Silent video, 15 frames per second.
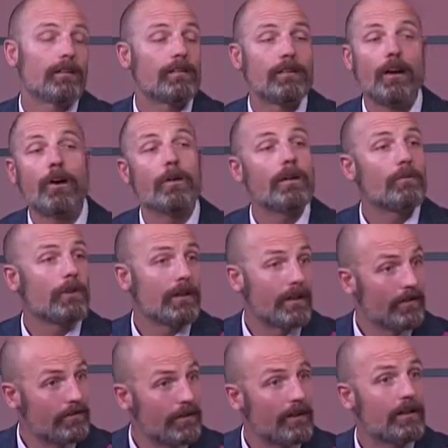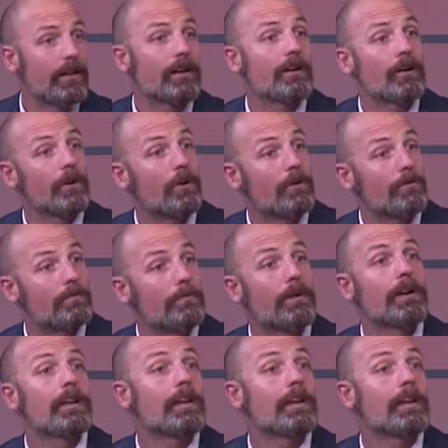No, we lived in Glen Cove, but he